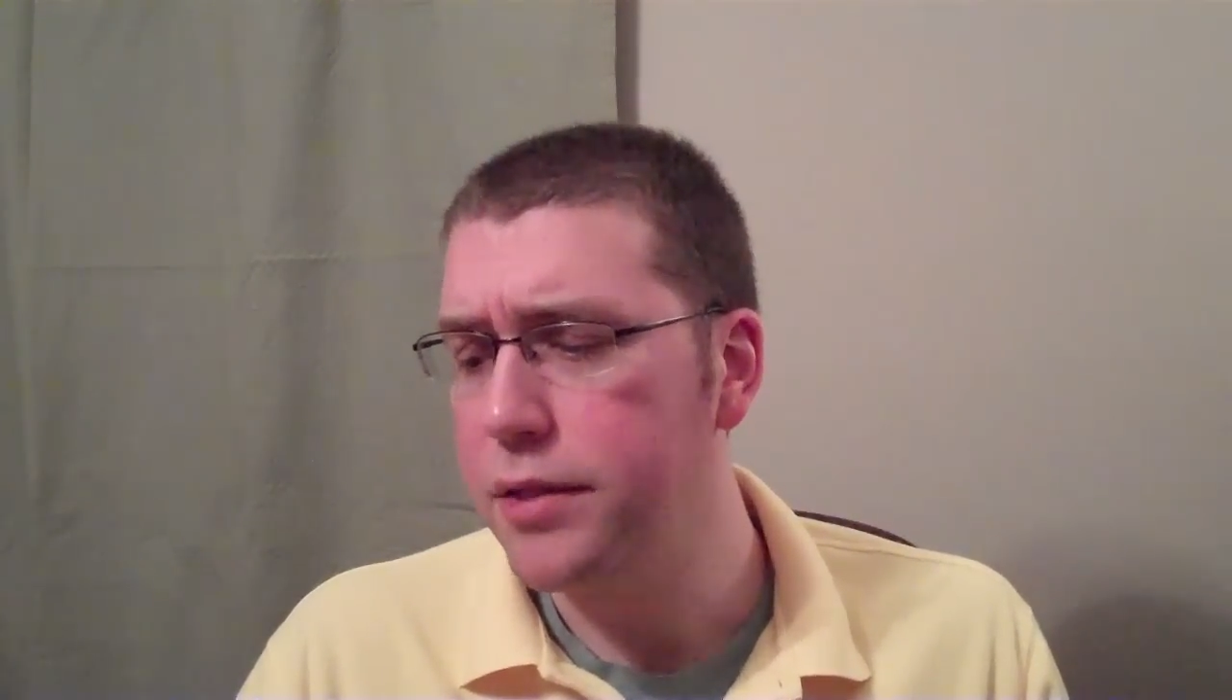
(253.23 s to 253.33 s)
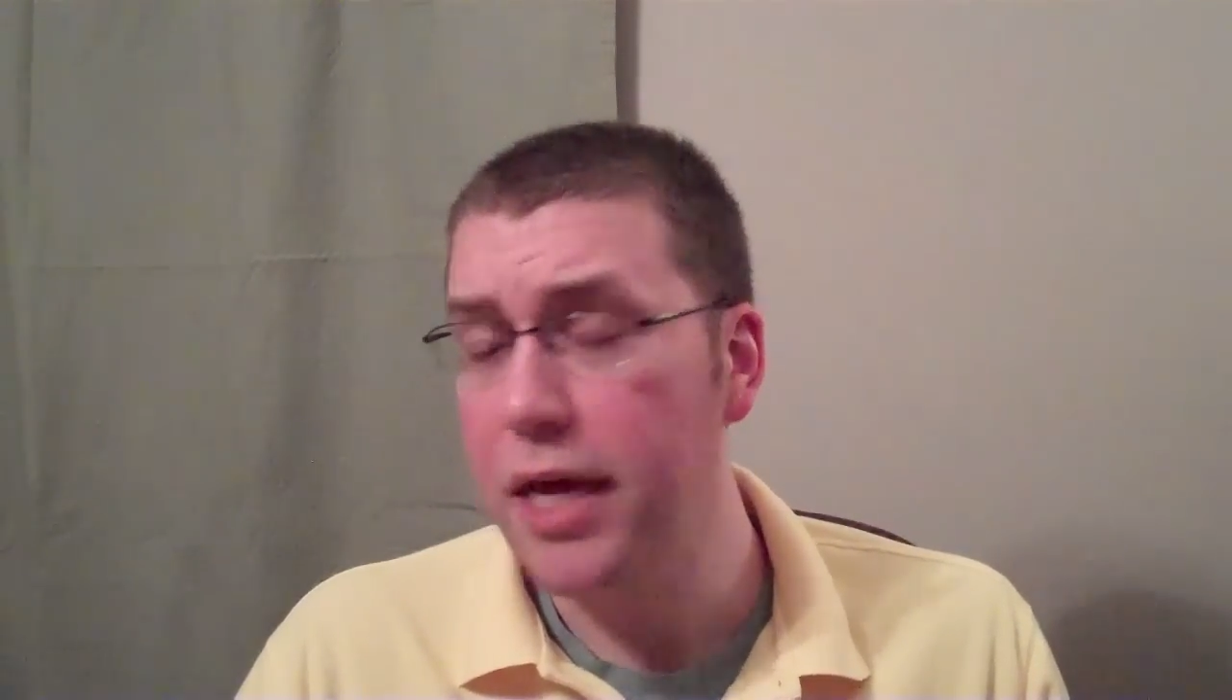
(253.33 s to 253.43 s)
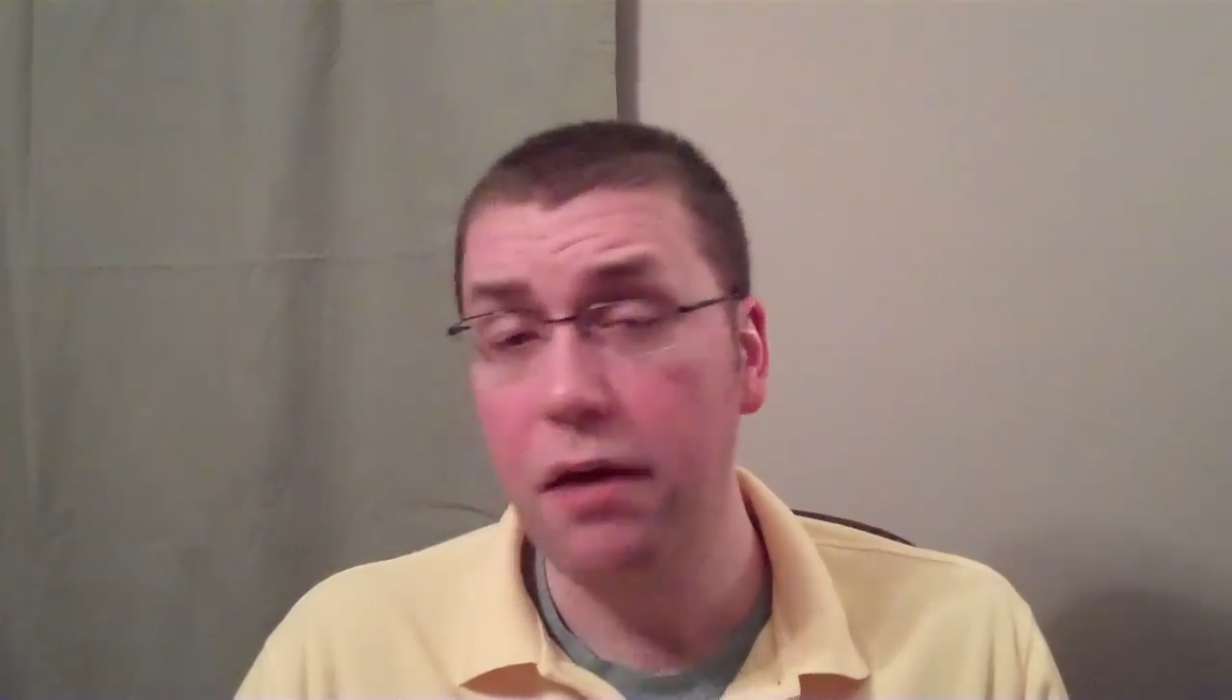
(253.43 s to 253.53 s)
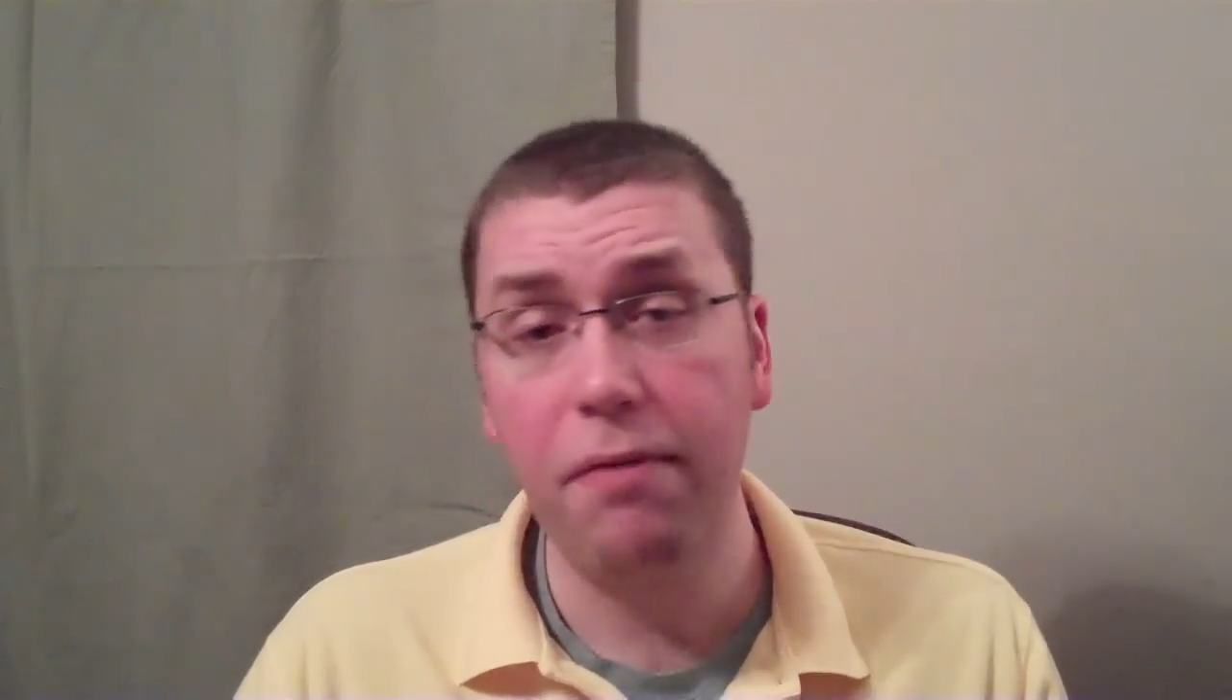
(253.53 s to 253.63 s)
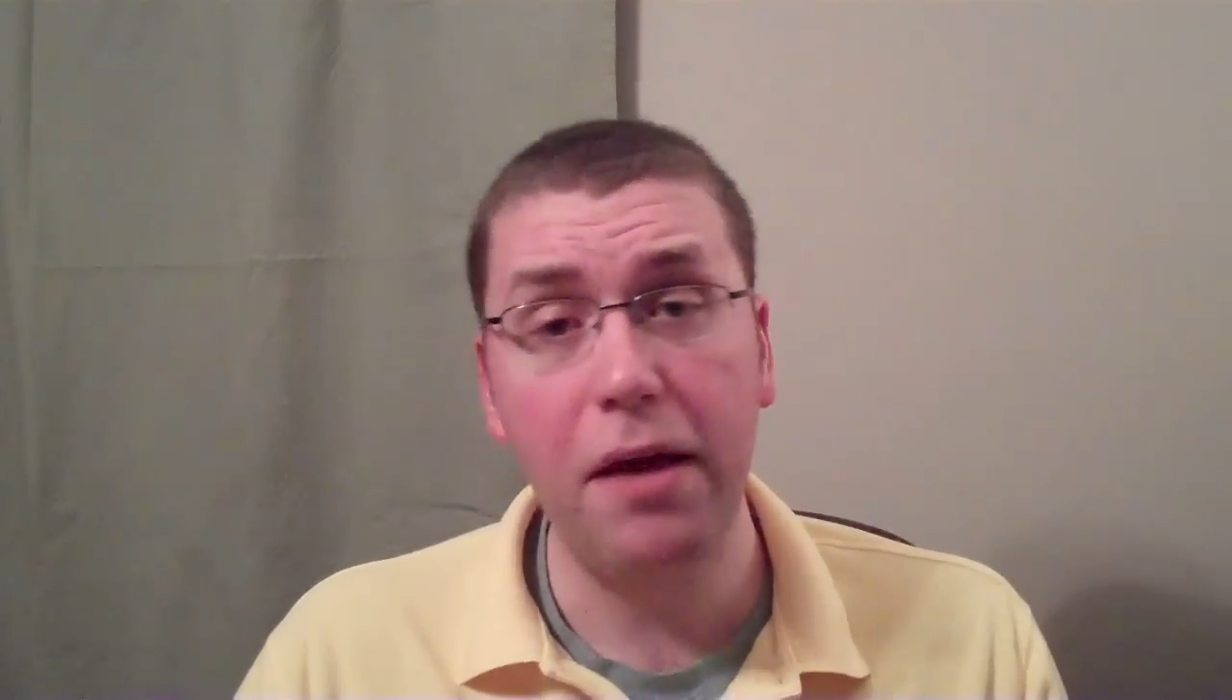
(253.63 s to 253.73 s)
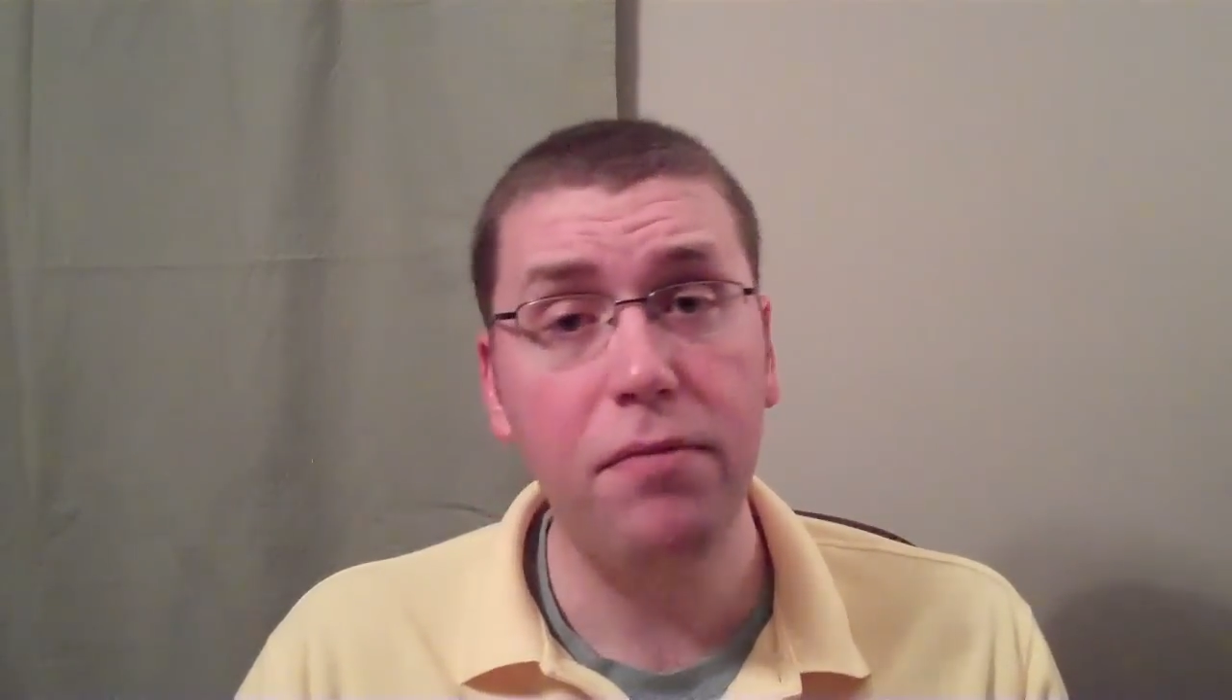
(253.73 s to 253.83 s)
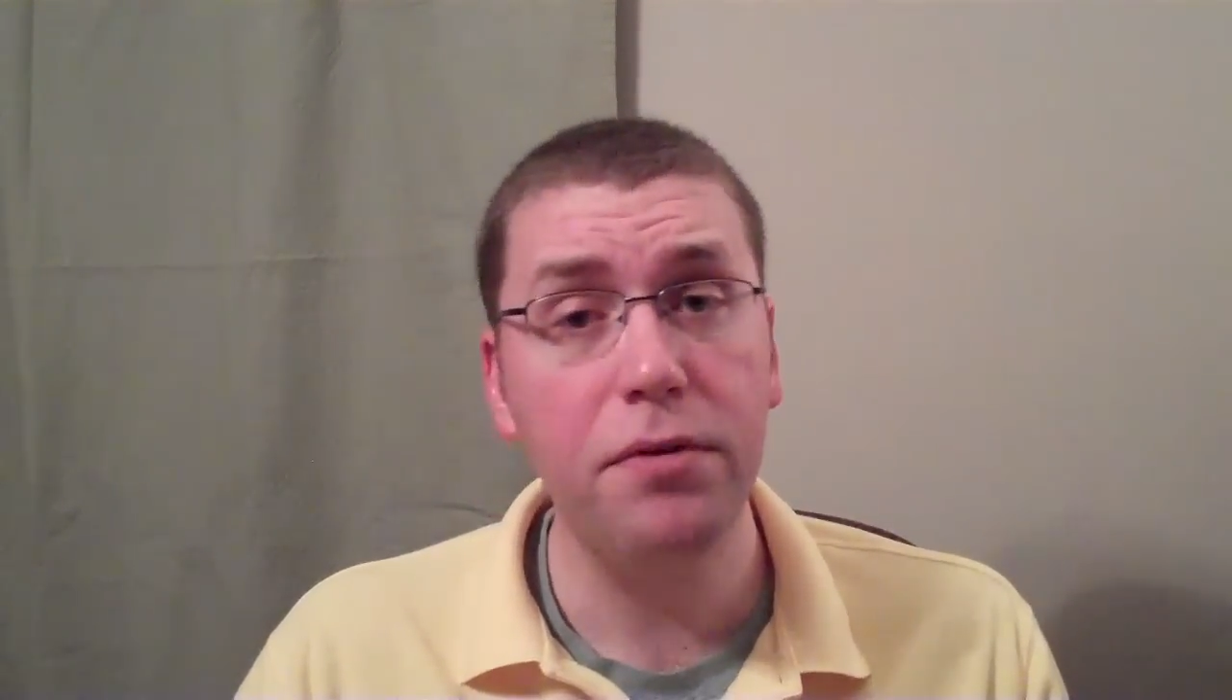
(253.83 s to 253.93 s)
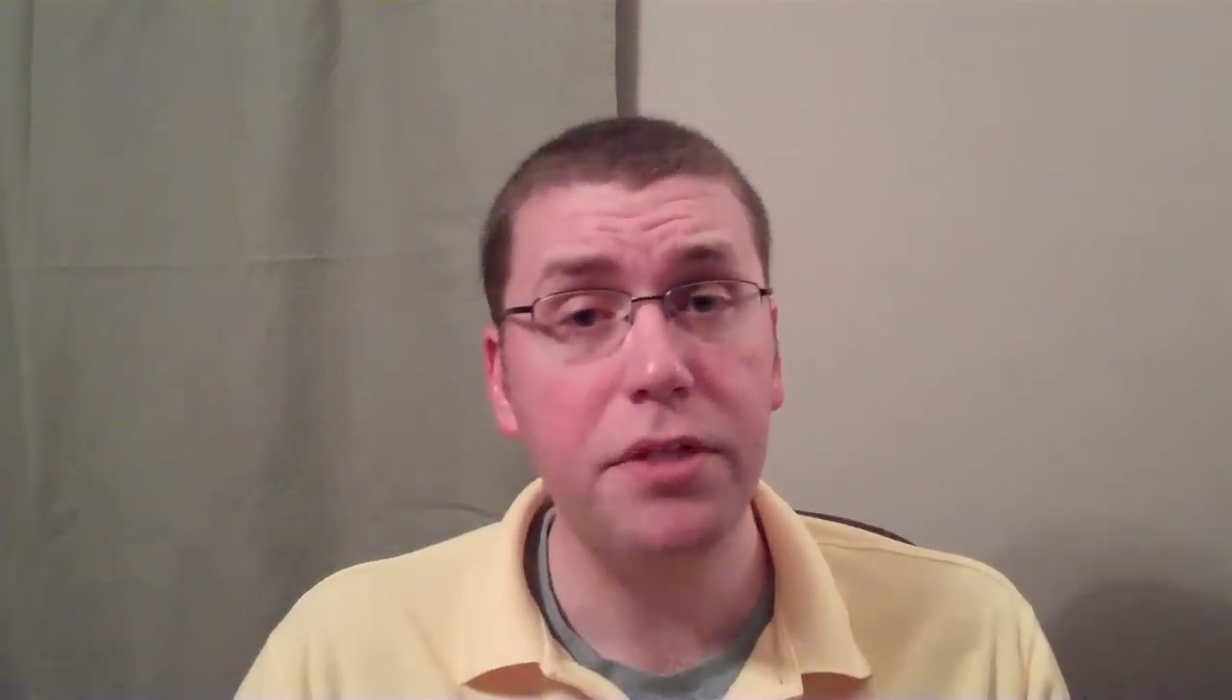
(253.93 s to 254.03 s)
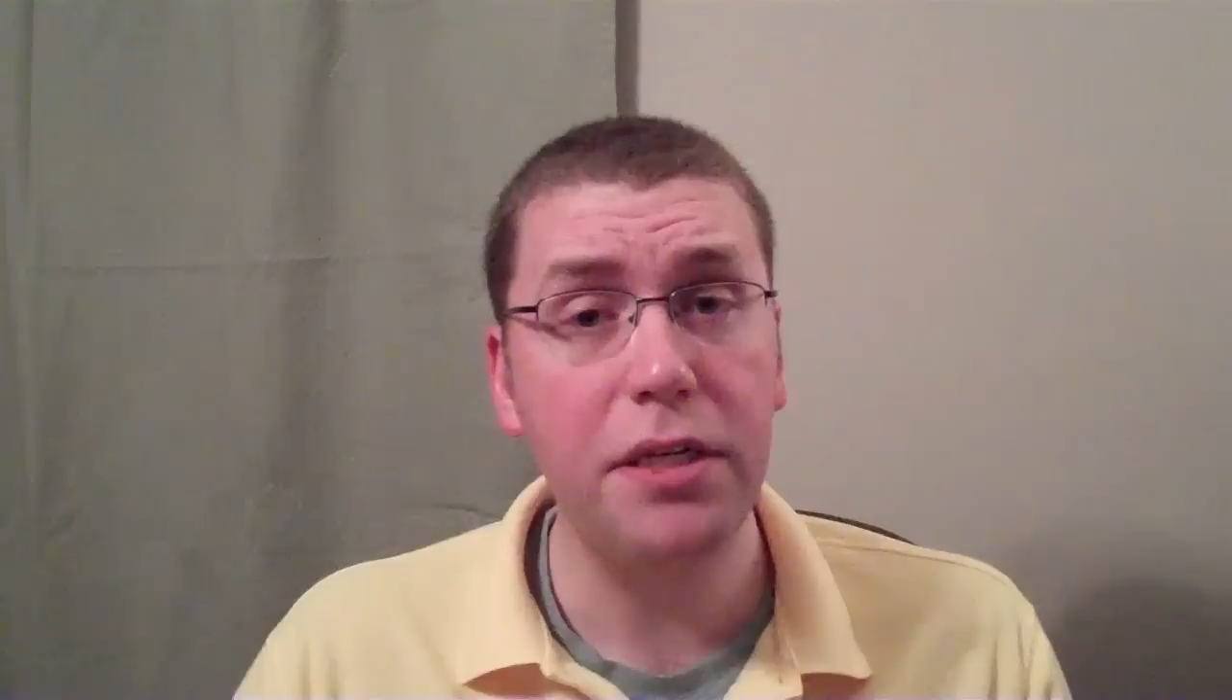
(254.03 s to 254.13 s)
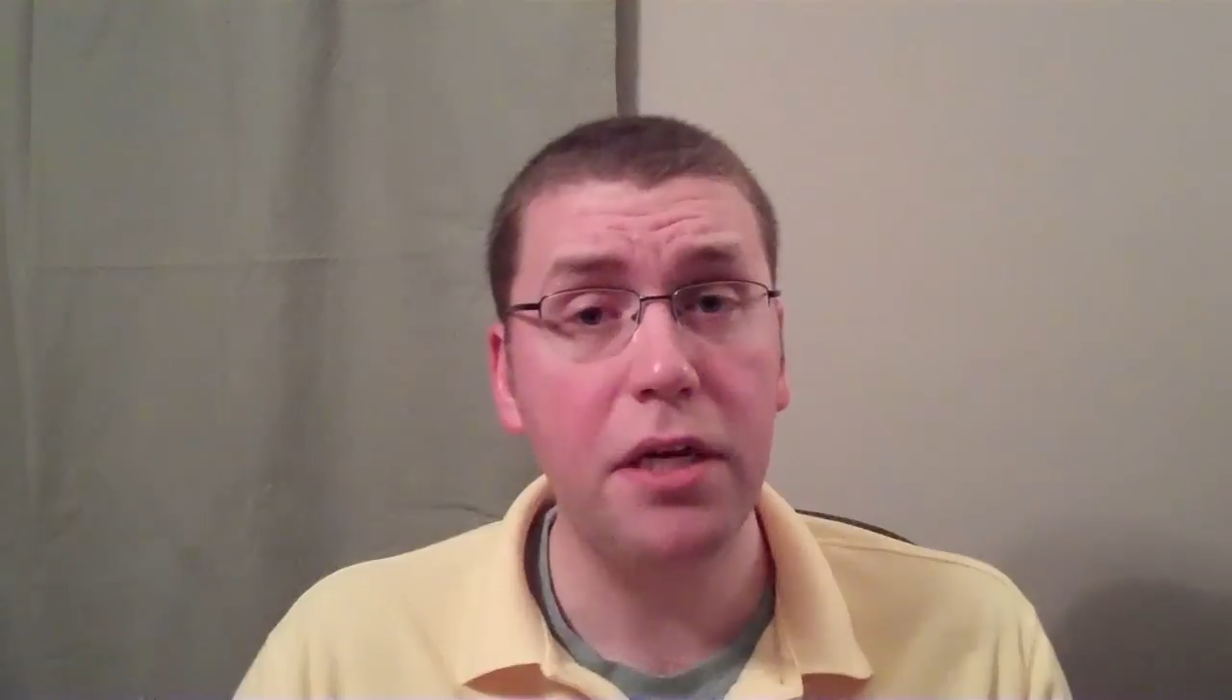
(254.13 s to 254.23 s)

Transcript: take favors.